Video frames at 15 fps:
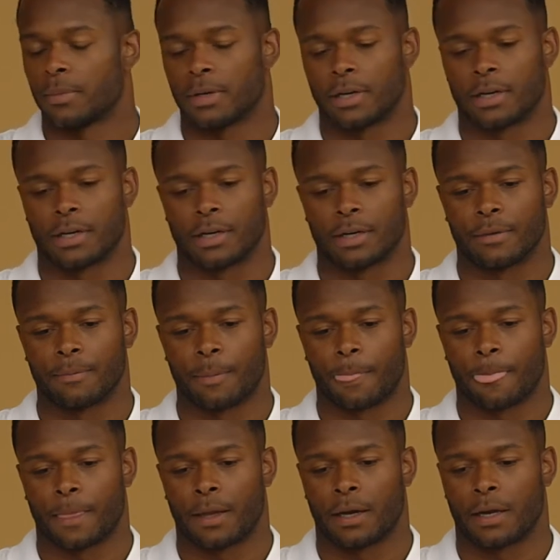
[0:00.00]
Uh,
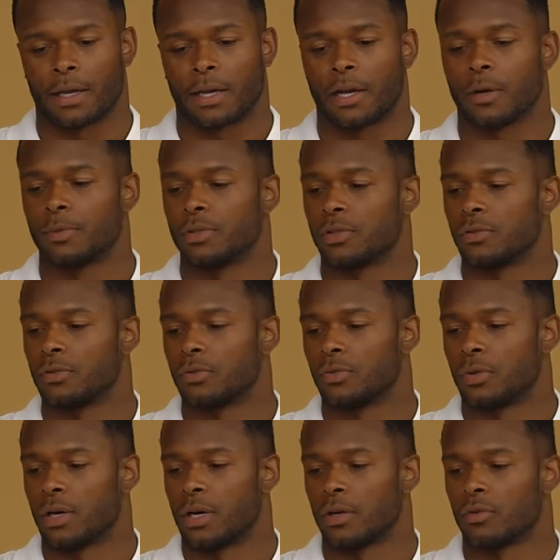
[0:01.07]
uh, it helps you
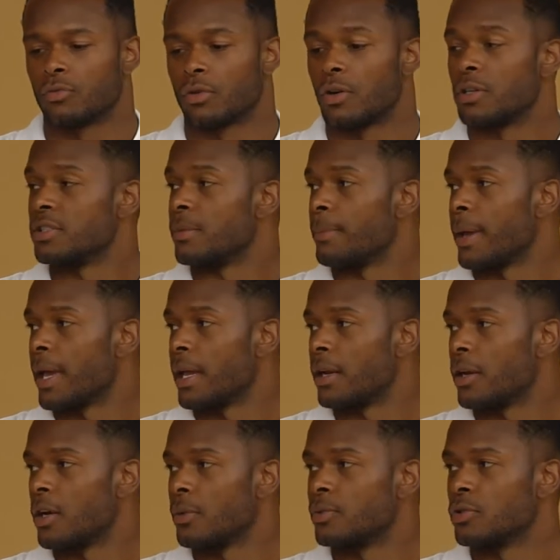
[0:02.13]
uh, grow as a man.
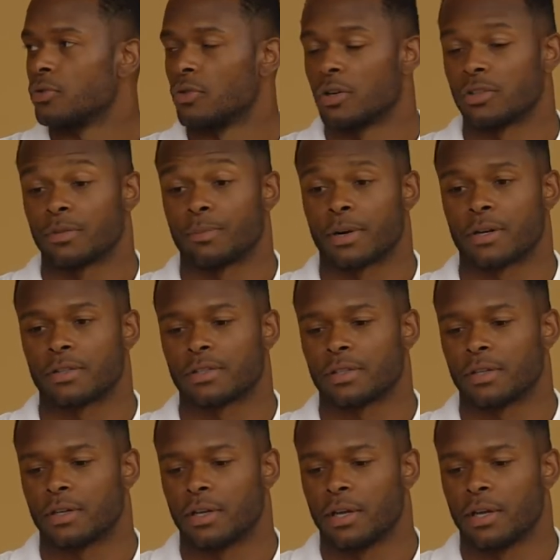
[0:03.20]
It helps you grow as a person.